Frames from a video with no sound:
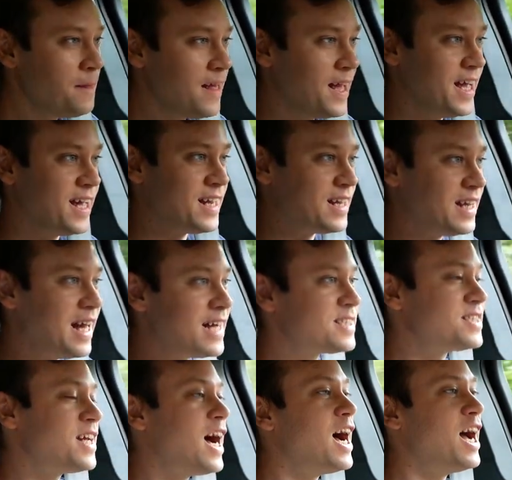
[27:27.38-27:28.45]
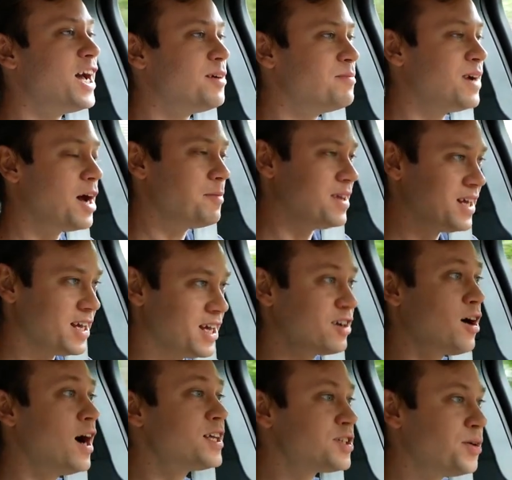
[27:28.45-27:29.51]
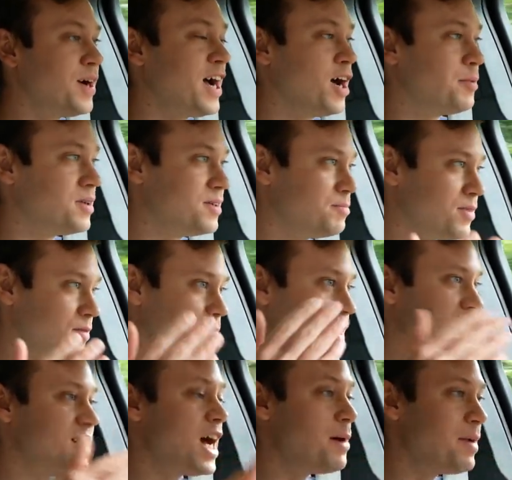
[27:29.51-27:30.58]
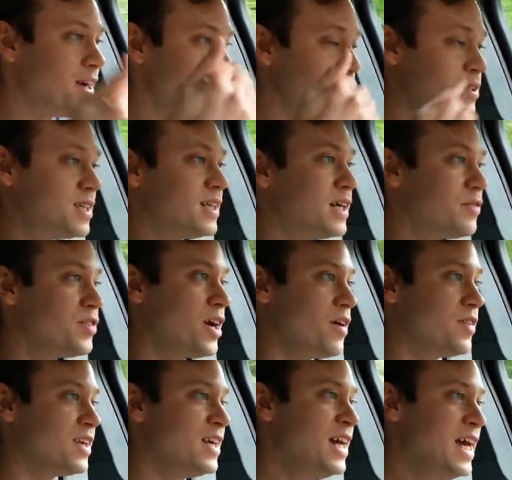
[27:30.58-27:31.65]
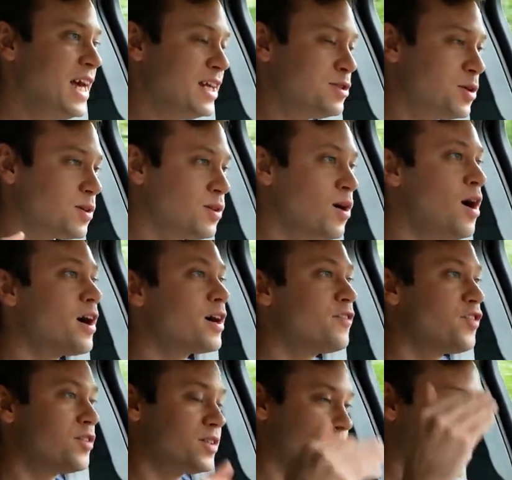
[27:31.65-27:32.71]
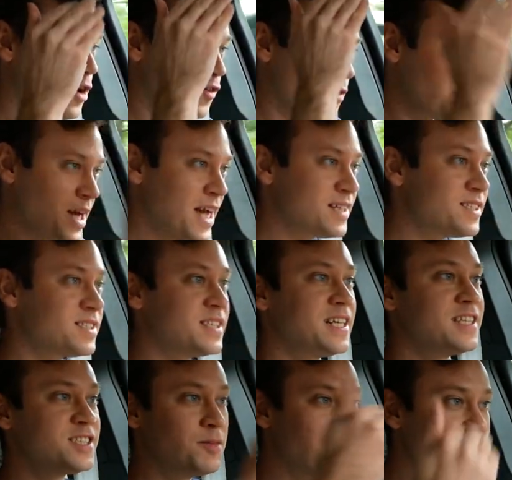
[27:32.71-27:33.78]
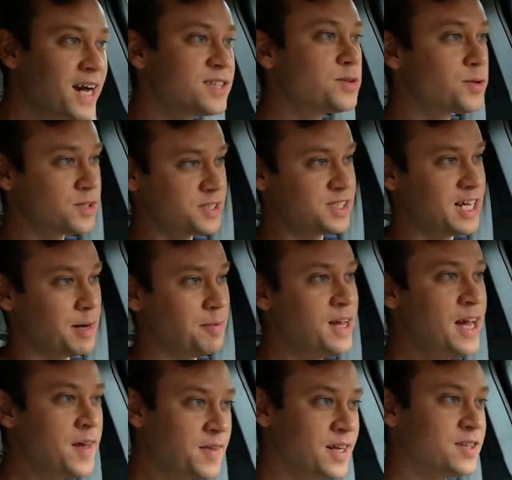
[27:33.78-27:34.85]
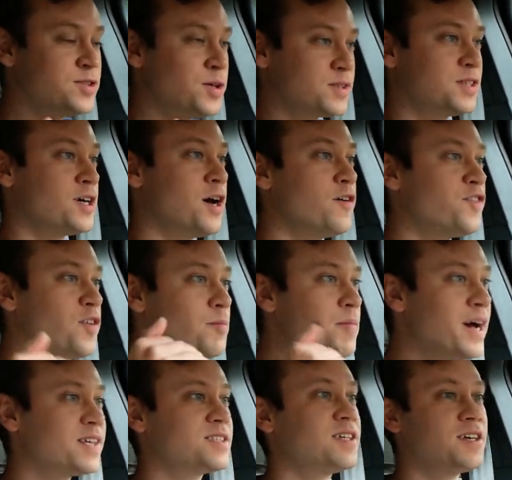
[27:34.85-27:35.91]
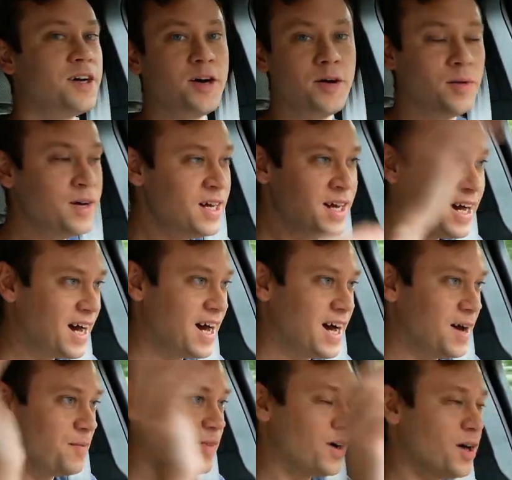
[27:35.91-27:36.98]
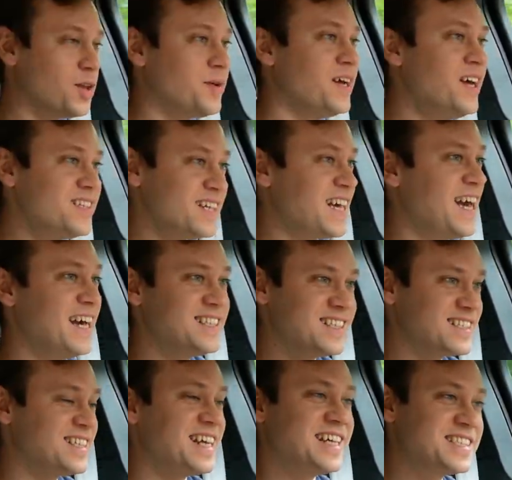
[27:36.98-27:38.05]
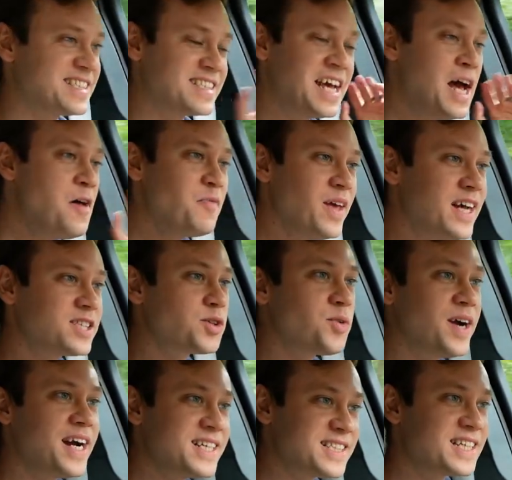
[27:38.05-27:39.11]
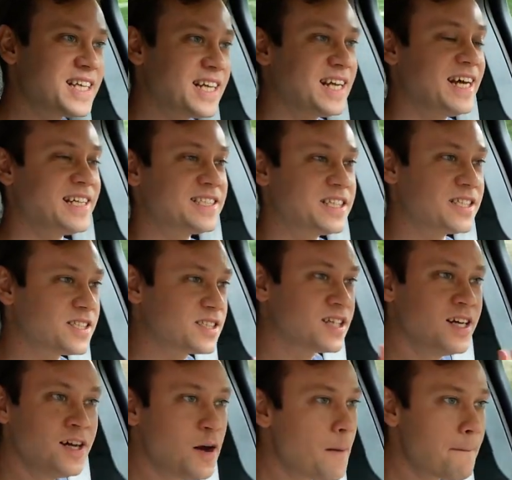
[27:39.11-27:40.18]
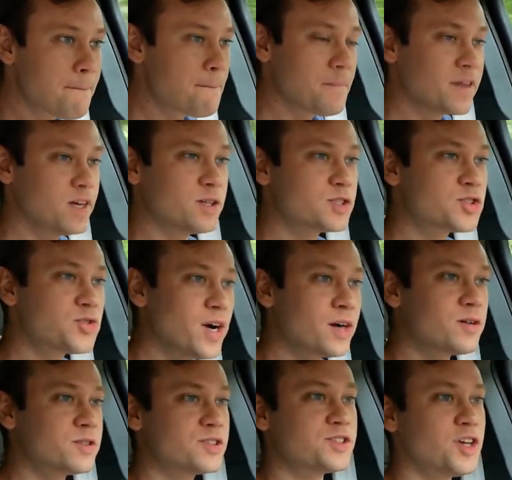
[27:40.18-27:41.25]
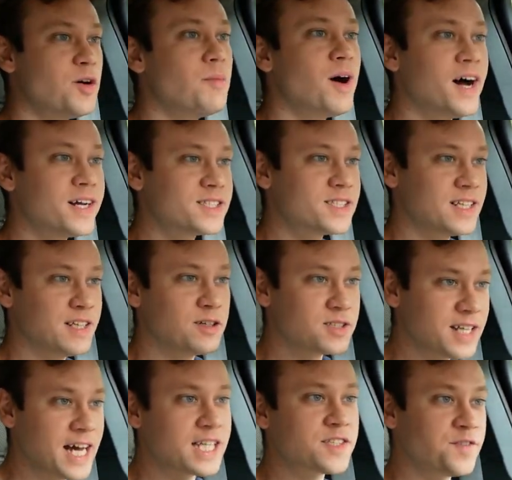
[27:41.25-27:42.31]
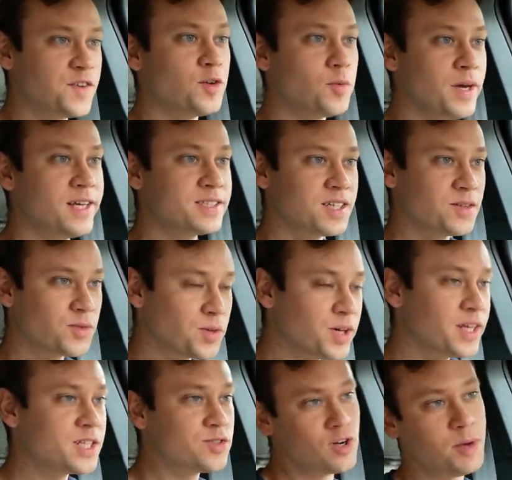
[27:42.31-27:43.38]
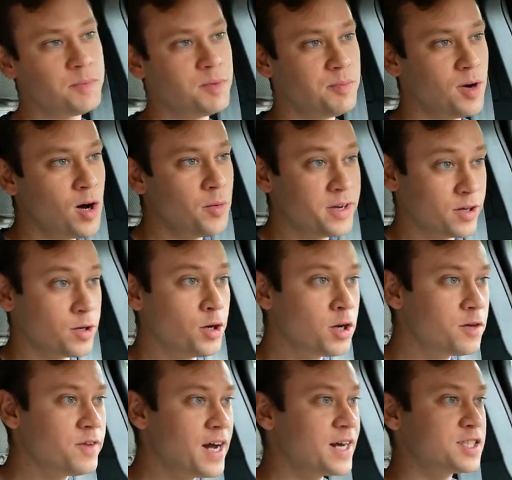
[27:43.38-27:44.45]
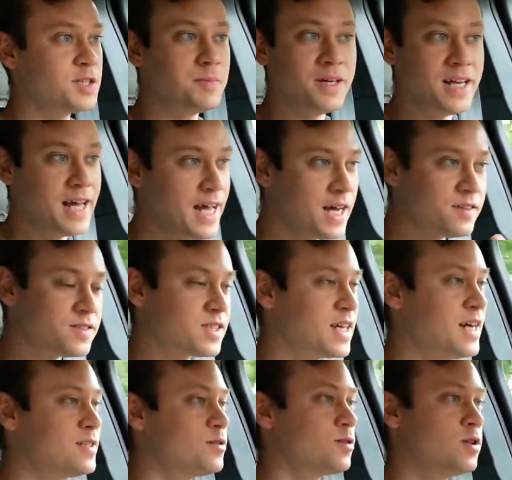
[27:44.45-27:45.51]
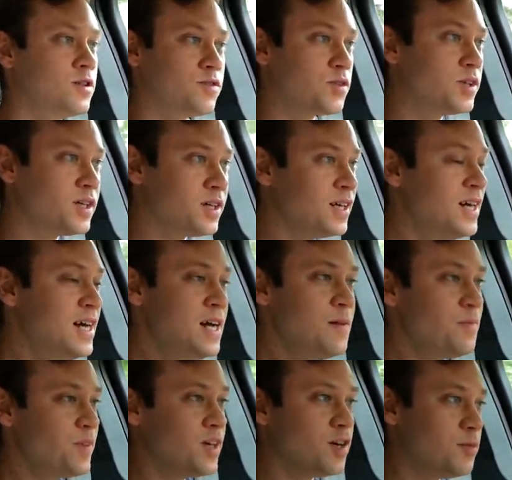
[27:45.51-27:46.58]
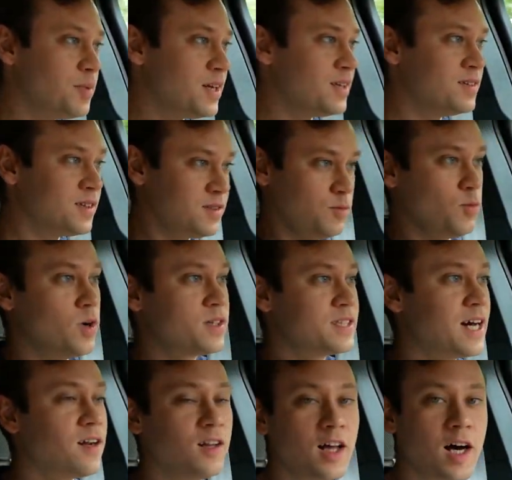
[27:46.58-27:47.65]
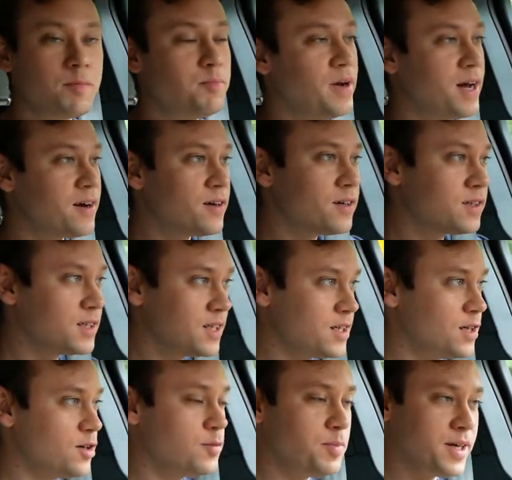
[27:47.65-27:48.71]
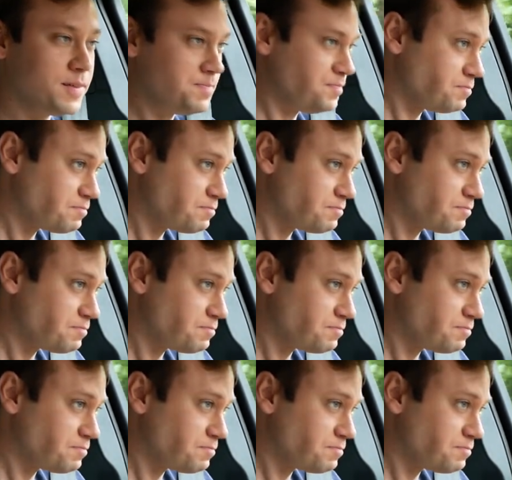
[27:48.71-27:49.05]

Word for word: in less time. I mean, it got to Ohio, but by the time I took delivery of it, it took longer for, to go from Kansas City to my doorstep than it took to go from Mexico uh, all the way to Kansas City. It's just, it's crazy that it just you know, struggled so much in those last few weeks that really dropped the ball when it could have actually been ahead of schedule, could have really, you know, been worked out a lot better, you know, but